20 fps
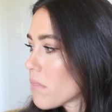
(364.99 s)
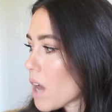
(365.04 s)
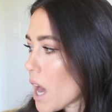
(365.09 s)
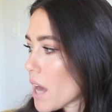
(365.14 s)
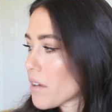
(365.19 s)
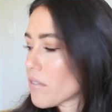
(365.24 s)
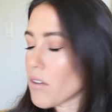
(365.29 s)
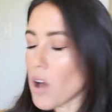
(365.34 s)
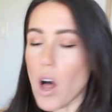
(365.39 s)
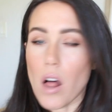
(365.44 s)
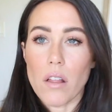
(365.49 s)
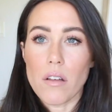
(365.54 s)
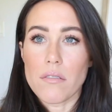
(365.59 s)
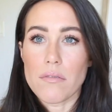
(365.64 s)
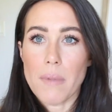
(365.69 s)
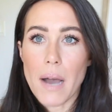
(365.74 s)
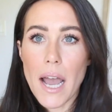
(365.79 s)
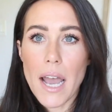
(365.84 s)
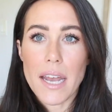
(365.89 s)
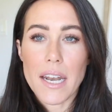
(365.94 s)
out of all
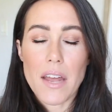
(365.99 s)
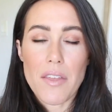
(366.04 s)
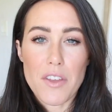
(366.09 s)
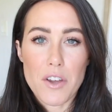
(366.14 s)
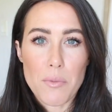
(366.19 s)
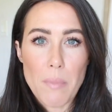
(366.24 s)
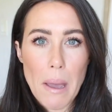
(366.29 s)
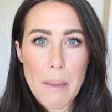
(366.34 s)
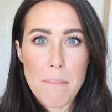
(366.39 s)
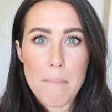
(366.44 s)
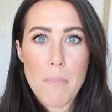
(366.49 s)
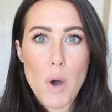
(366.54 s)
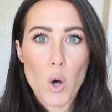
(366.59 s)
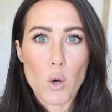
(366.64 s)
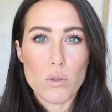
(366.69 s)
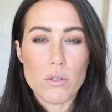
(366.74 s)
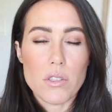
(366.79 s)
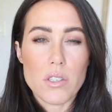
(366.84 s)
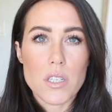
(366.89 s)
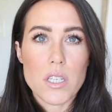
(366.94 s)
of mine, they're my
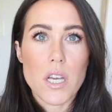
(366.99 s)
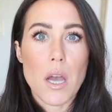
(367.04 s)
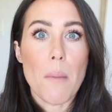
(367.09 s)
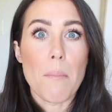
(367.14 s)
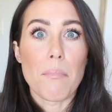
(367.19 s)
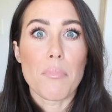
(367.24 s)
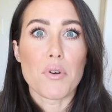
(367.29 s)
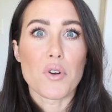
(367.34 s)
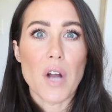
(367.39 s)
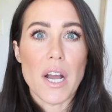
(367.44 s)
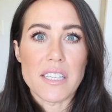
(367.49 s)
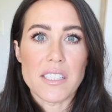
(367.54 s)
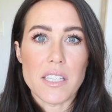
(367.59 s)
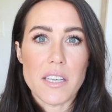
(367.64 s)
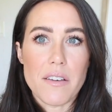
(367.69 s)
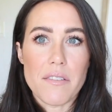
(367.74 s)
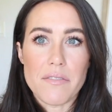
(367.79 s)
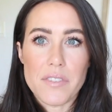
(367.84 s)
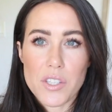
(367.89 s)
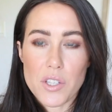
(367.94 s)
most
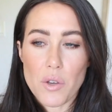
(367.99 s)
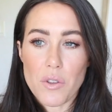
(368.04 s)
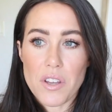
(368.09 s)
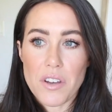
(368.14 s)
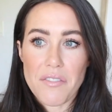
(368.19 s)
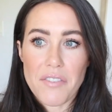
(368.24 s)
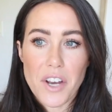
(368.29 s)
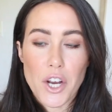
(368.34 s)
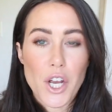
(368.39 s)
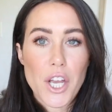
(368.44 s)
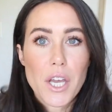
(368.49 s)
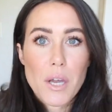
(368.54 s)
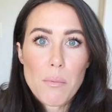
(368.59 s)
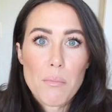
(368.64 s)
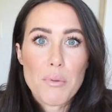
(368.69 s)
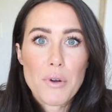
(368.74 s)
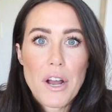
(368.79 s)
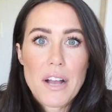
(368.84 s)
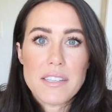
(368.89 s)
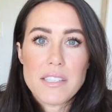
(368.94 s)
compressive. So they're very
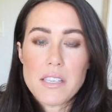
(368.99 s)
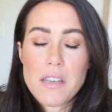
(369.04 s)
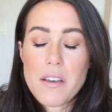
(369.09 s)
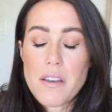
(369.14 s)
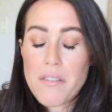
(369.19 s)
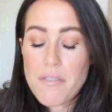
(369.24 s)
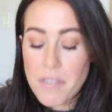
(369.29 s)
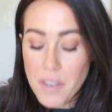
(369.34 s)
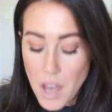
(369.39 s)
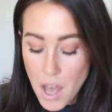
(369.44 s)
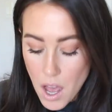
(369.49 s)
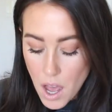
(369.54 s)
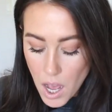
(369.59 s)
compressive.